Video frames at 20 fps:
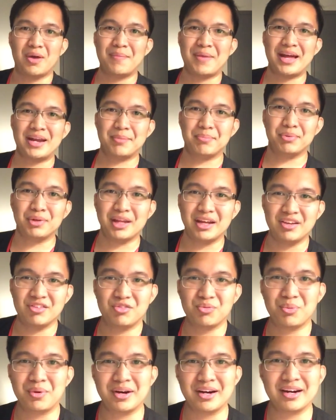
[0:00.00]
I'm at a
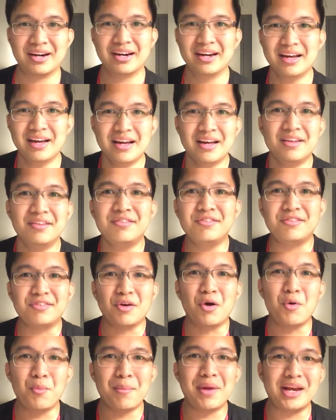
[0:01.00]
place where
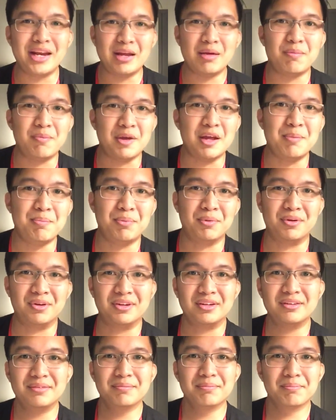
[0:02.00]
so many
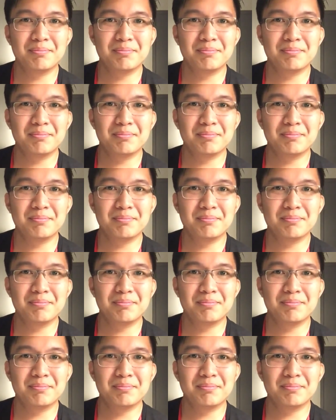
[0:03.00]
people